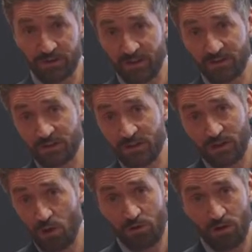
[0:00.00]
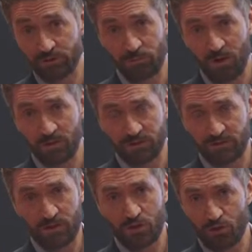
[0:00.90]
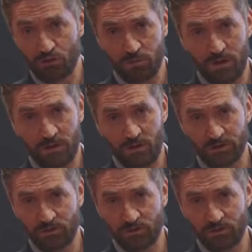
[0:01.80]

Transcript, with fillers: It's actually a low cost model, it's not a huge amount of cost,